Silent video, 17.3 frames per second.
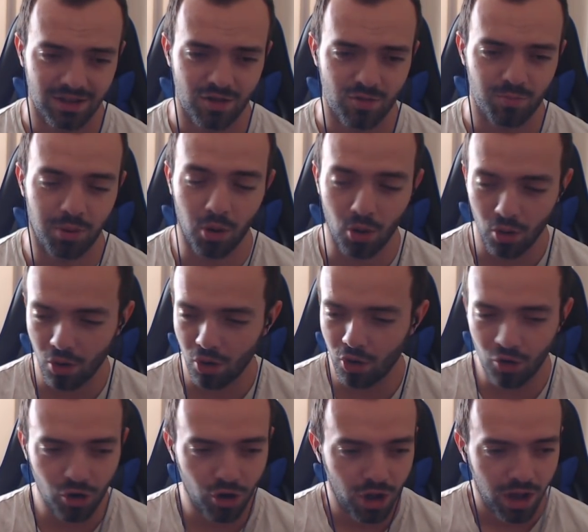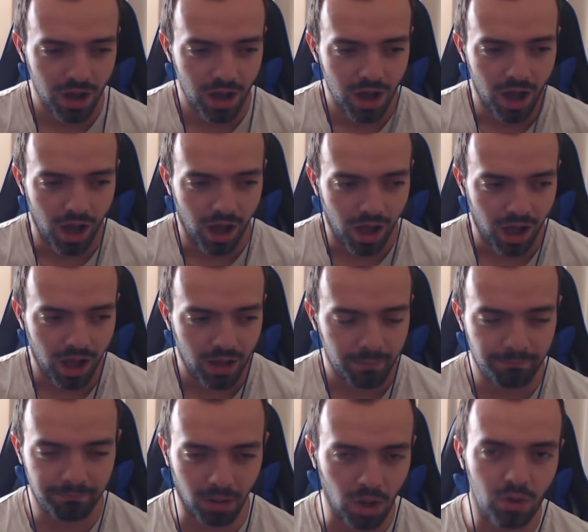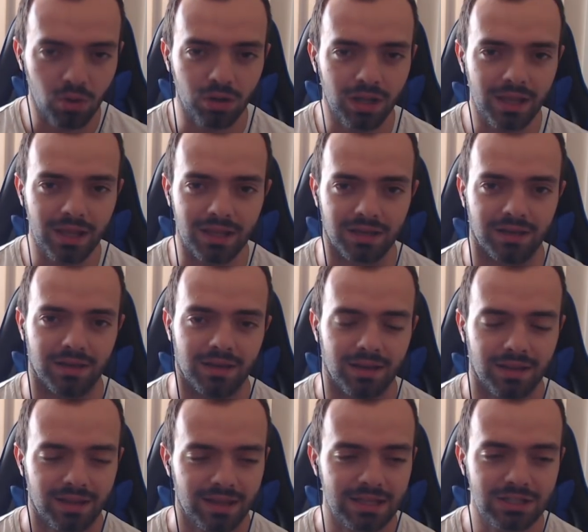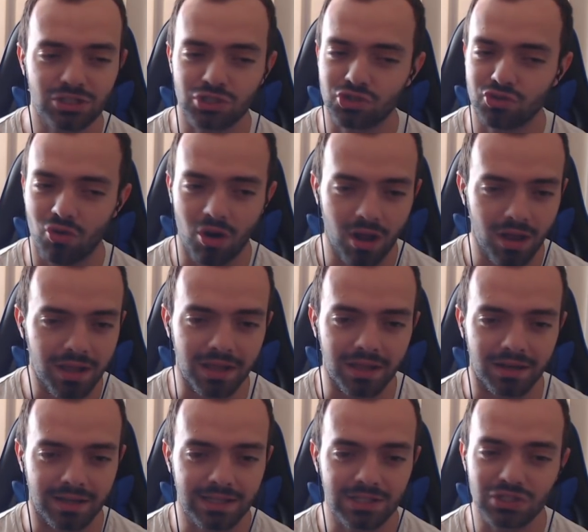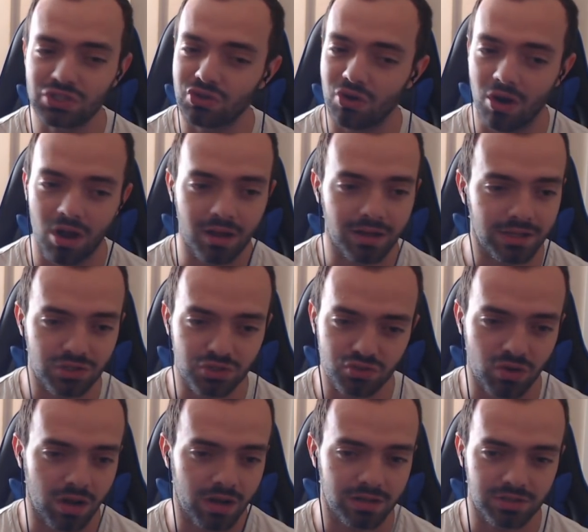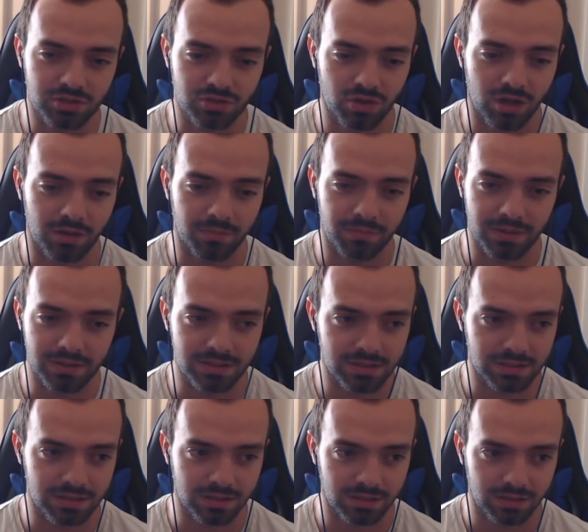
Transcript: Poor Olin. He's tried, but it's just...